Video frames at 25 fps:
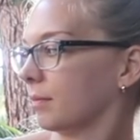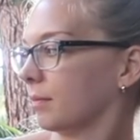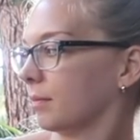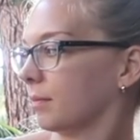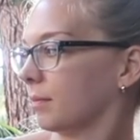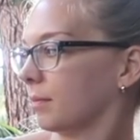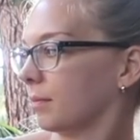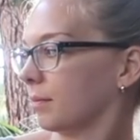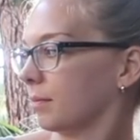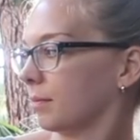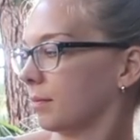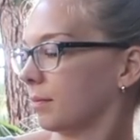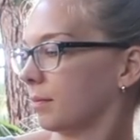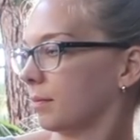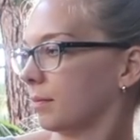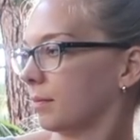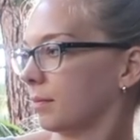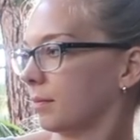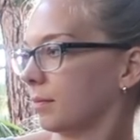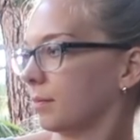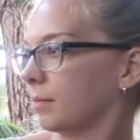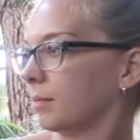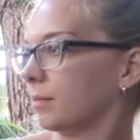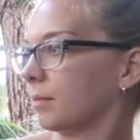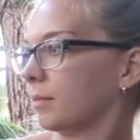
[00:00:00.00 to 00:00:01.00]

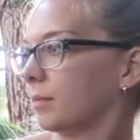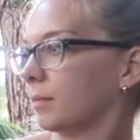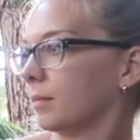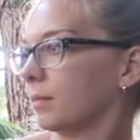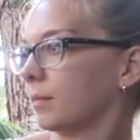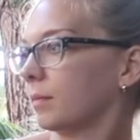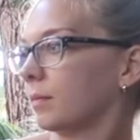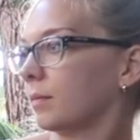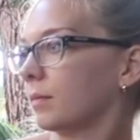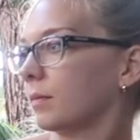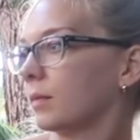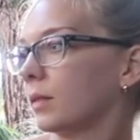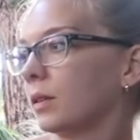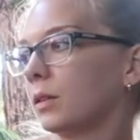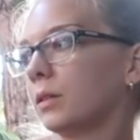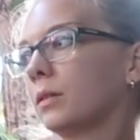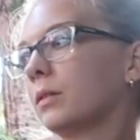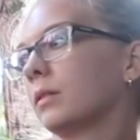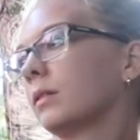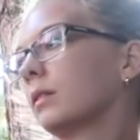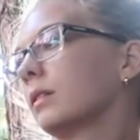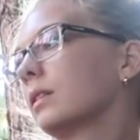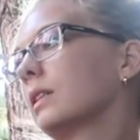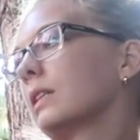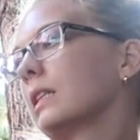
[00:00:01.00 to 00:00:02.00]

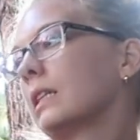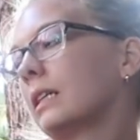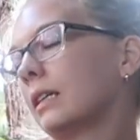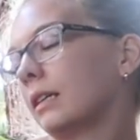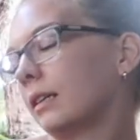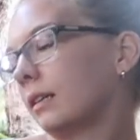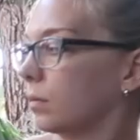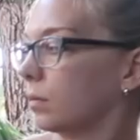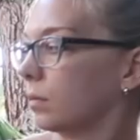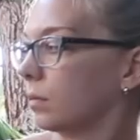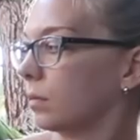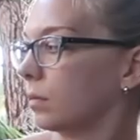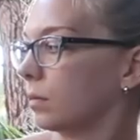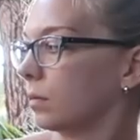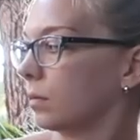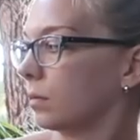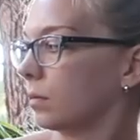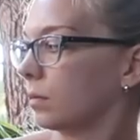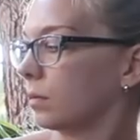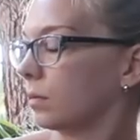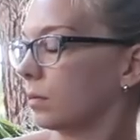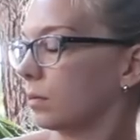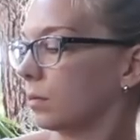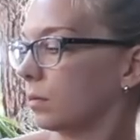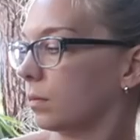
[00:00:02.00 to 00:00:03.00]

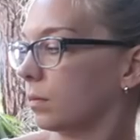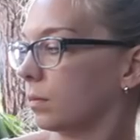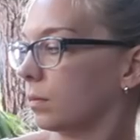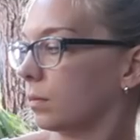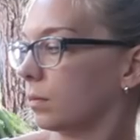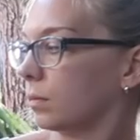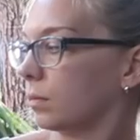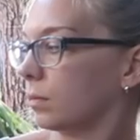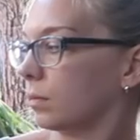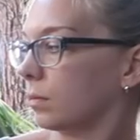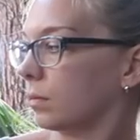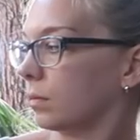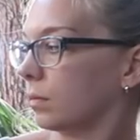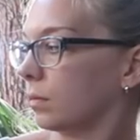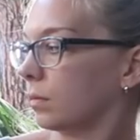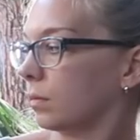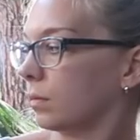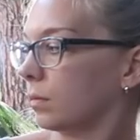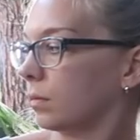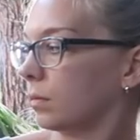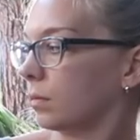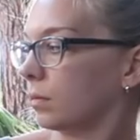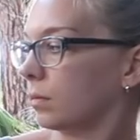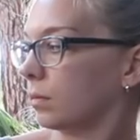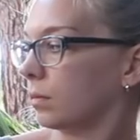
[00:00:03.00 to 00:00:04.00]

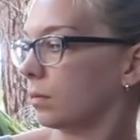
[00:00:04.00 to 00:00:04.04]
(silent)